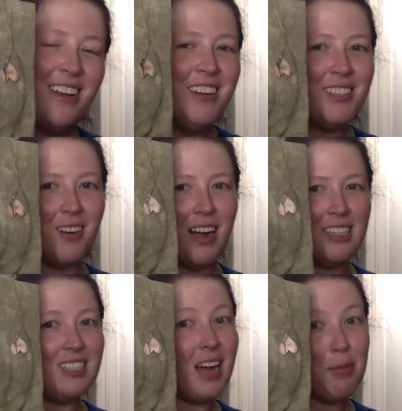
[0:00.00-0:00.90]
so I
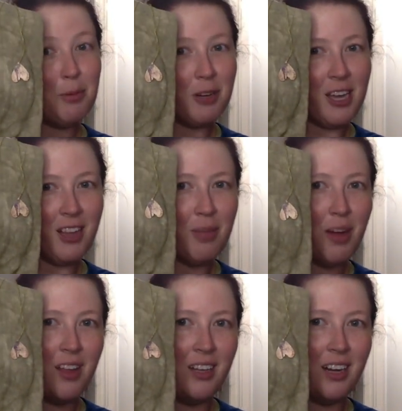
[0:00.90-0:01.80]
stopped working on the
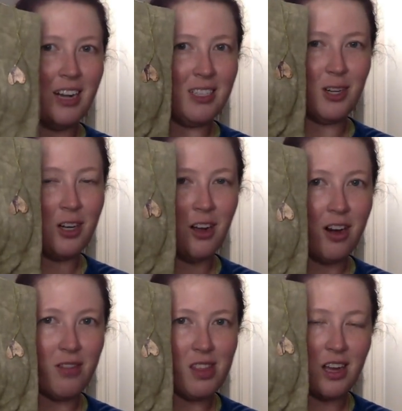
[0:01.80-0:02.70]
pollen and I started on
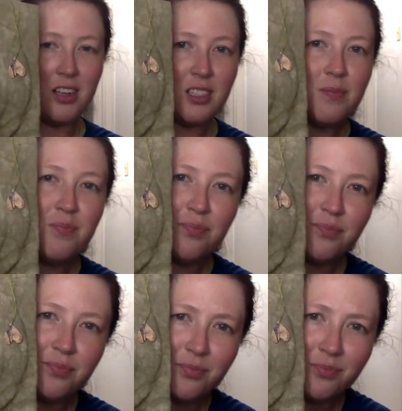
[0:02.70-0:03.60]
everything else.
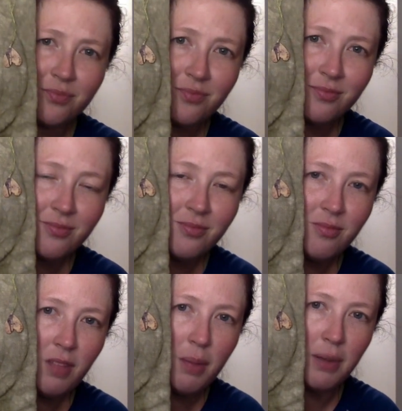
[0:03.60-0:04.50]

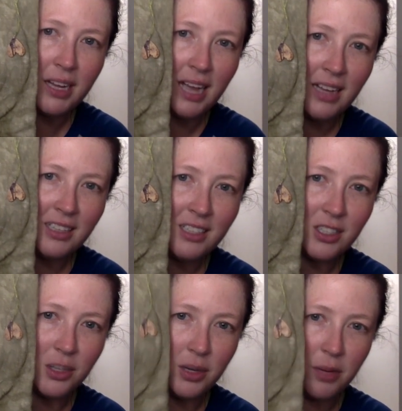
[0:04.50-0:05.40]
But yeah,
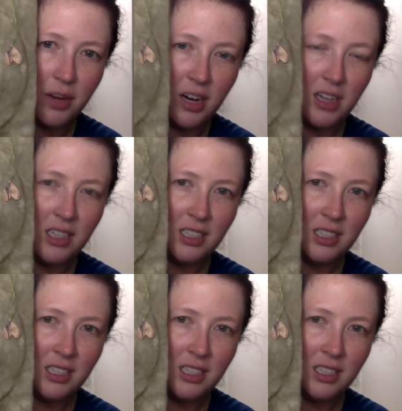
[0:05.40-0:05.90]
so here we are.